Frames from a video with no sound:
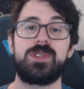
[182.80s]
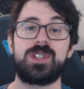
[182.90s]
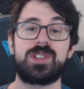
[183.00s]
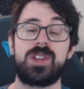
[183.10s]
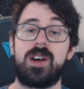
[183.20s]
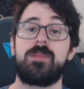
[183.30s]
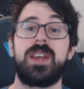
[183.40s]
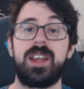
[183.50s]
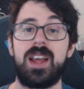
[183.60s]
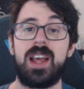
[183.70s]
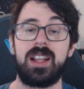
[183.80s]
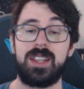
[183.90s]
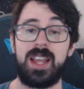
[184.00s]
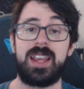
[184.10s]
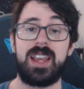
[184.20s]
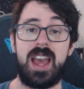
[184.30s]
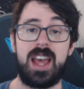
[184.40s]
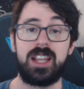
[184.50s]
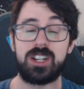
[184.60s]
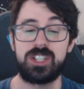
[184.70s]
sobbing. Like
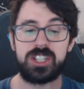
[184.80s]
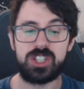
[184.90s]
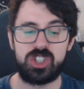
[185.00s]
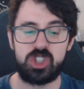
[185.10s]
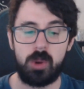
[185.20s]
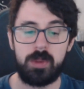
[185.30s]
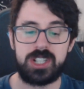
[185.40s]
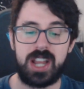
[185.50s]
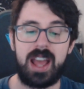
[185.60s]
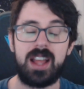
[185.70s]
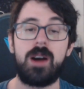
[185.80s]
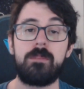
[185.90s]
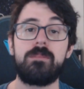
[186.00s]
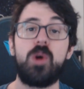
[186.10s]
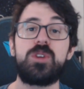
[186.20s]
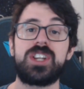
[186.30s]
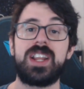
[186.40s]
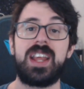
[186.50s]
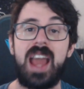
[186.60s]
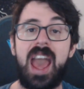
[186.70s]
there's just so much emotion
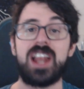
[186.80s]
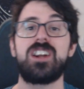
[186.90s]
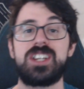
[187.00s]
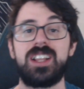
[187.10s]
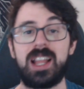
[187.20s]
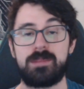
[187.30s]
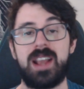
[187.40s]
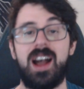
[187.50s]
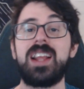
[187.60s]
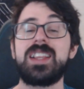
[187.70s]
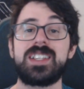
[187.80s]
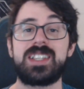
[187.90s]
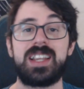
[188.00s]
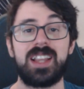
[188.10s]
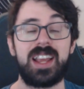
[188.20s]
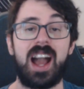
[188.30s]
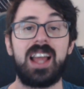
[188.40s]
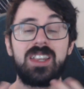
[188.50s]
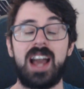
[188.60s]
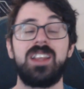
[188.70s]
and energy like behind this scene. Like
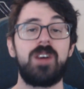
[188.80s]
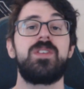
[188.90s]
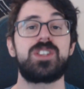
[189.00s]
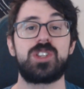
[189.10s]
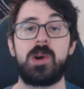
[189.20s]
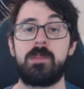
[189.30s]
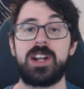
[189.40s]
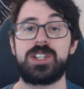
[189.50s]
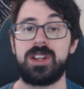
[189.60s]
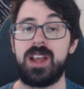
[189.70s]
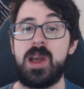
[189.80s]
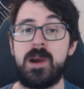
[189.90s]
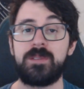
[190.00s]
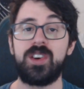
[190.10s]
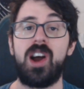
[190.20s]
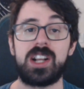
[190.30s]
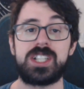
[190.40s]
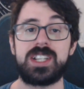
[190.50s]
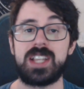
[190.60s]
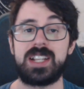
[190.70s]
I love it so much, and
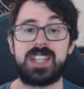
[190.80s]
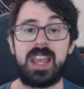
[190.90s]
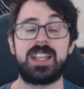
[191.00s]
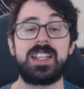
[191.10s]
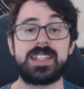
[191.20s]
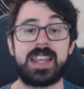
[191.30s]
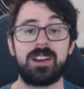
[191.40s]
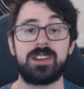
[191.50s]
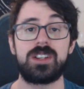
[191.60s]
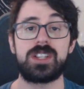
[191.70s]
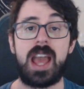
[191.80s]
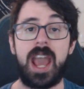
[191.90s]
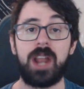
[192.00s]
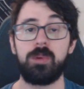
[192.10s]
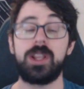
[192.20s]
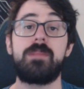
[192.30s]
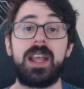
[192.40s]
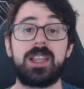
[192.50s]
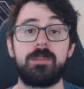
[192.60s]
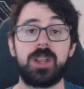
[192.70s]
Furahashi's like taken these characters and really
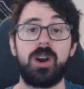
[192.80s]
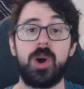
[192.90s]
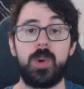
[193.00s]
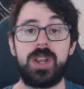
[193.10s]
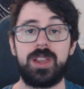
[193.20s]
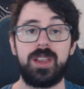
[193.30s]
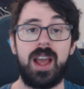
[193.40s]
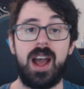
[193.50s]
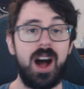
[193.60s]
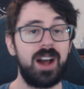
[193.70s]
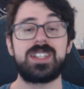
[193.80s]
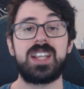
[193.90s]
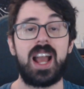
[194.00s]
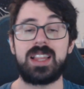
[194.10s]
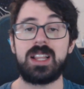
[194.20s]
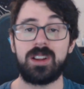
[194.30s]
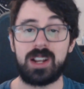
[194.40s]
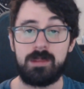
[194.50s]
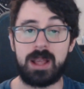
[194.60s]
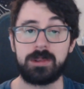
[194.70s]
made them their own, and honestly I think they're
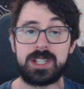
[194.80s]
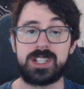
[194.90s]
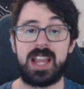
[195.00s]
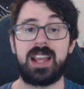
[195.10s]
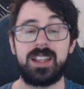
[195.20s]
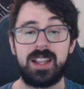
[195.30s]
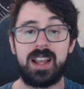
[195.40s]
gonna be able to stand